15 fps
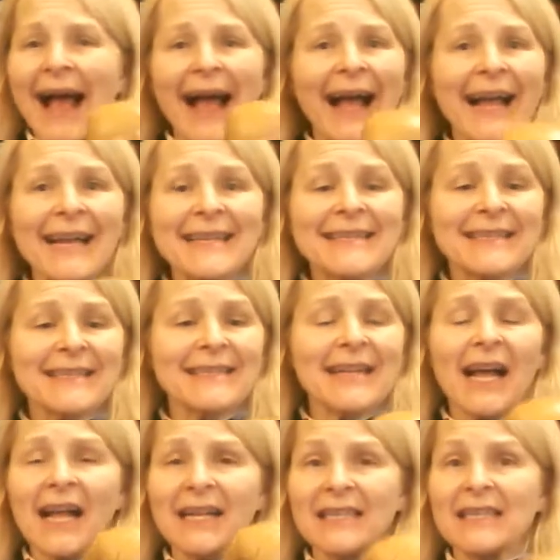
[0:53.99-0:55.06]
I did
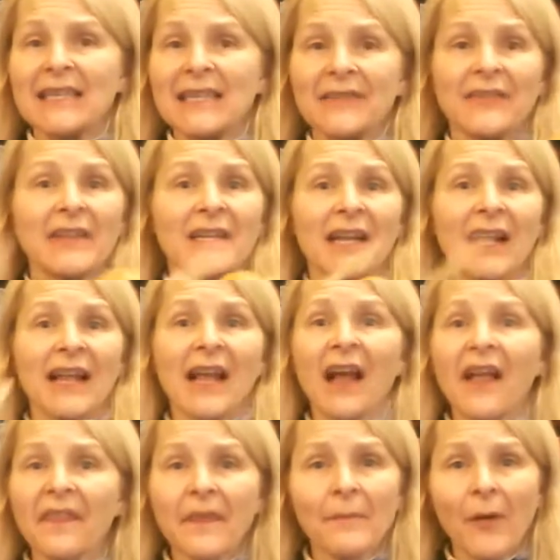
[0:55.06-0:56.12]
not even
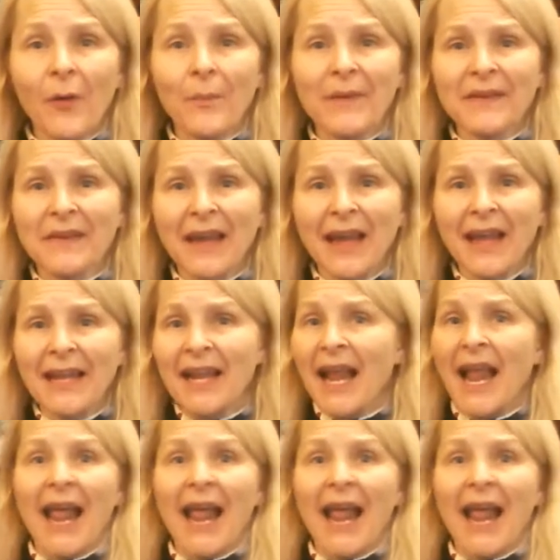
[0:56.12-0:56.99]
cut them open yet.